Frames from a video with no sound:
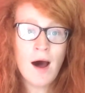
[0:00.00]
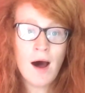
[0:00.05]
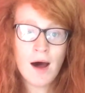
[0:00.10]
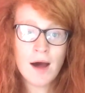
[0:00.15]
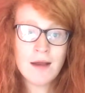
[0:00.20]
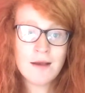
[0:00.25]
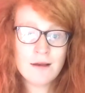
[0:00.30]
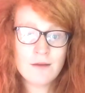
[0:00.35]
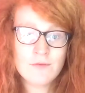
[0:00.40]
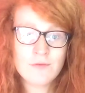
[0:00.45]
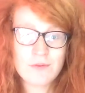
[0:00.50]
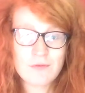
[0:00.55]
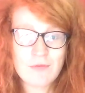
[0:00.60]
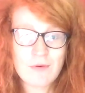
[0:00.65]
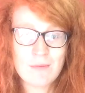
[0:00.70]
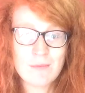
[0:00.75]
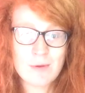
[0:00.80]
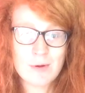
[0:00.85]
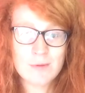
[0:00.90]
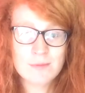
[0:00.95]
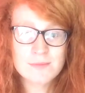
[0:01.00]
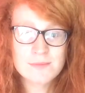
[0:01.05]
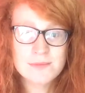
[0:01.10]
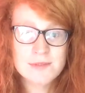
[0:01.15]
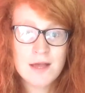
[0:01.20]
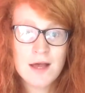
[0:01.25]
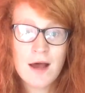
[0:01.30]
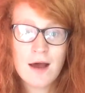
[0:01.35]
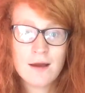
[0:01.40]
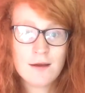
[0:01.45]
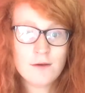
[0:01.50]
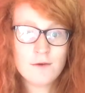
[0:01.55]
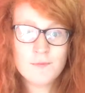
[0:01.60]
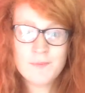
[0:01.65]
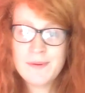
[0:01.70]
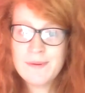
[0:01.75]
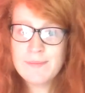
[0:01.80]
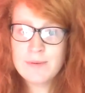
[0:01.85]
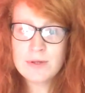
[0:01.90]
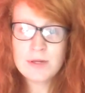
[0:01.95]
I love the Front Bombs. A lot of
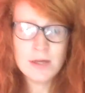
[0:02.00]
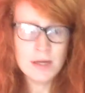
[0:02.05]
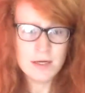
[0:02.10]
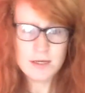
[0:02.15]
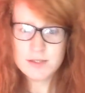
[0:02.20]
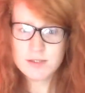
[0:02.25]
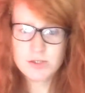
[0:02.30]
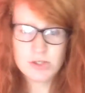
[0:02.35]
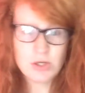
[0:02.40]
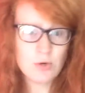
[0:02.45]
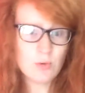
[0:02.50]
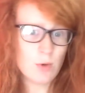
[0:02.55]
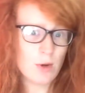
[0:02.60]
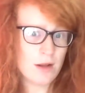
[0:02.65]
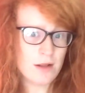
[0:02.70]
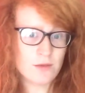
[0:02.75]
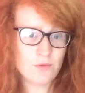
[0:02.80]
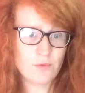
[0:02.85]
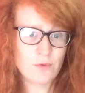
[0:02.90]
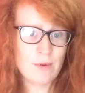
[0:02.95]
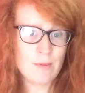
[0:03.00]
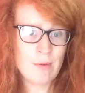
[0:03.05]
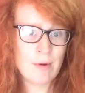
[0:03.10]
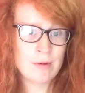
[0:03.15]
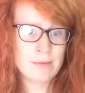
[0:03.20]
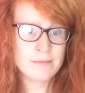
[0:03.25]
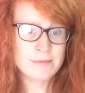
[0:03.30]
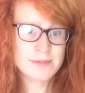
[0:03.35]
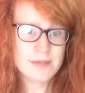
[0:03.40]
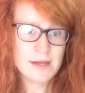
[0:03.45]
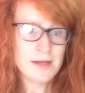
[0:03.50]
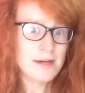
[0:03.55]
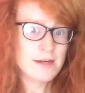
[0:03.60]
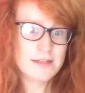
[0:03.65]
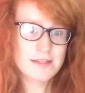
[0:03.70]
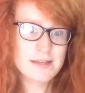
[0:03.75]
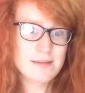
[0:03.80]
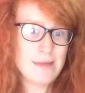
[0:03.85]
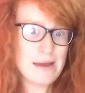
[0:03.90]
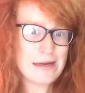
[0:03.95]
people don't like the Front Bombs
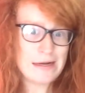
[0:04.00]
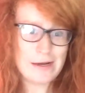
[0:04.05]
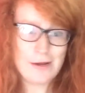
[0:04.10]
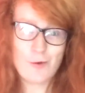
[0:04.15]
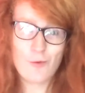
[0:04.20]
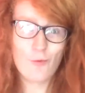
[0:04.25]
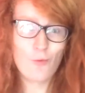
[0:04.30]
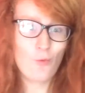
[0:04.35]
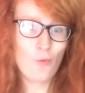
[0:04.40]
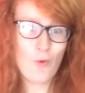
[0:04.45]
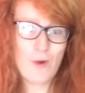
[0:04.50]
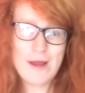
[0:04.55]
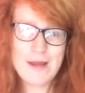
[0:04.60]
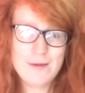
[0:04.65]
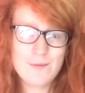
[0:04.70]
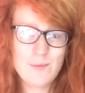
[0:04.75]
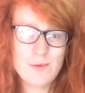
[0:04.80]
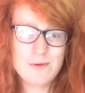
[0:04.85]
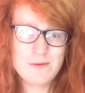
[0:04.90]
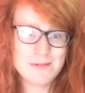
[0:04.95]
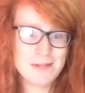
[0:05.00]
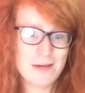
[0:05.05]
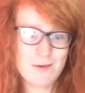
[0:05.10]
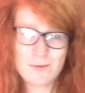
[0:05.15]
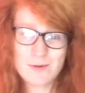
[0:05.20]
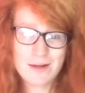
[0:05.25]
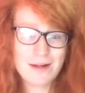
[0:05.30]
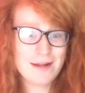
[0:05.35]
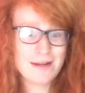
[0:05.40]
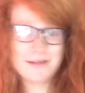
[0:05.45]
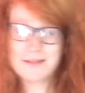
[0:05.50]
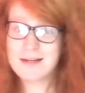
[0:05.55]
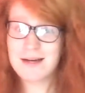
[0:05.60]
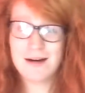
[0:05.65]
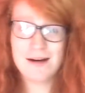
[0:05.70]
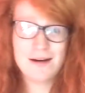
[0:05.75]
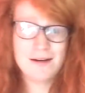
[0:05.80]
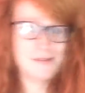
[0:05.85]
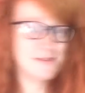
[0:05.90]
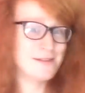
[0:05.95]
because they make like weird music with like
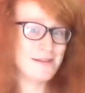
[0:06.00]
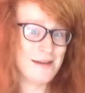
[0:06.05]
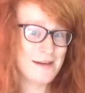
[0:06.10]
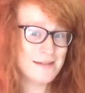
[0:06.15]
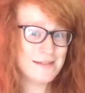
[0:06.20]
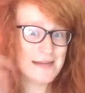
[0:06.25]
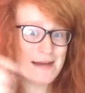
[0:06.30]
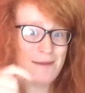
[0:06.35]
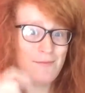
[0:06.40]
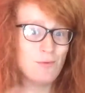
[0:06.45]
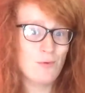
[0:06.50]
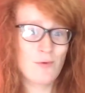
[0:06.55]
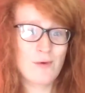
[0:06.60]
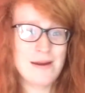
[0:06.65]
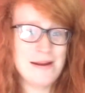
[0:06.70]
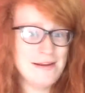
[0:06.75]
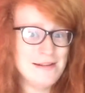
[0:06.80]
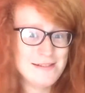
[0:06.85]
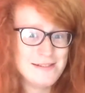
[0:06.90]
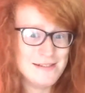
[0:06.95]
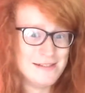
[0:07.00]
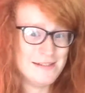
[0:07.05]
guitars and like tambourines,